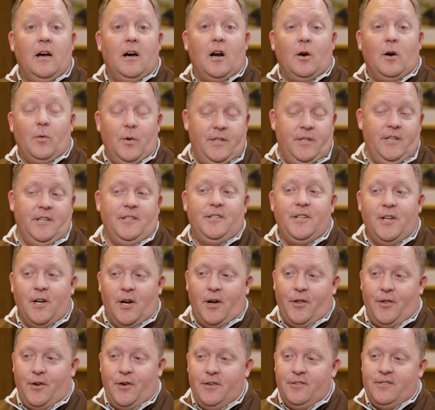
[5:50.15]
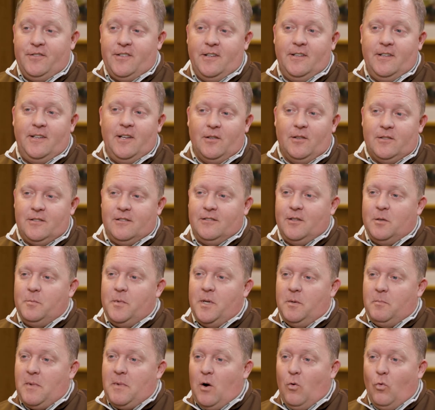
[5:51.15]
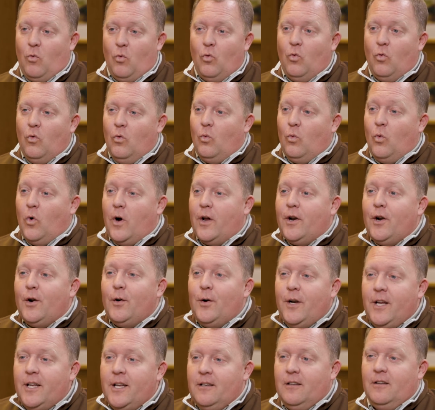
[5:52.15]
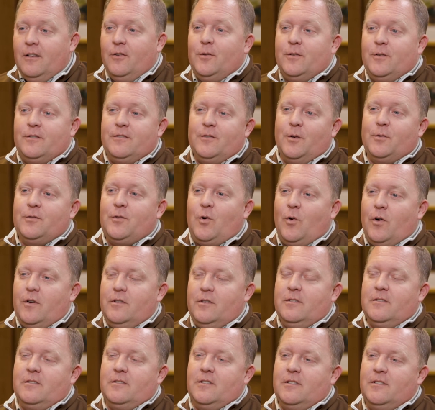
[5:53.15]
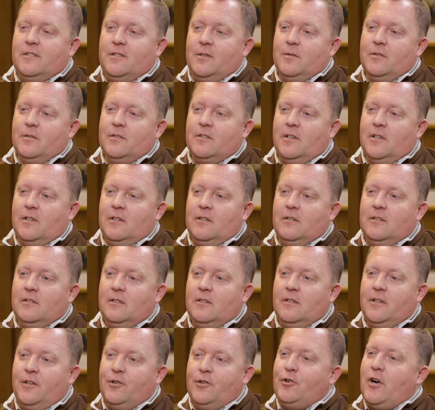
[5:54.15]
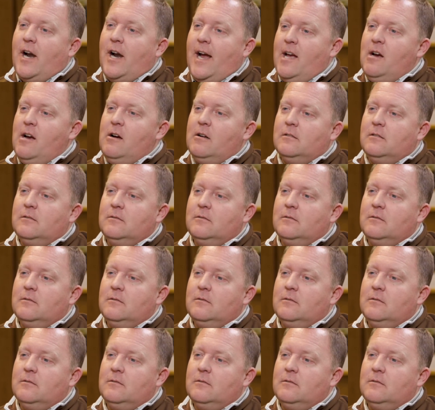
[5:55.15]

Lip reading: Are we teaching others? And tell us a little bit about what are in those courses that students can try out.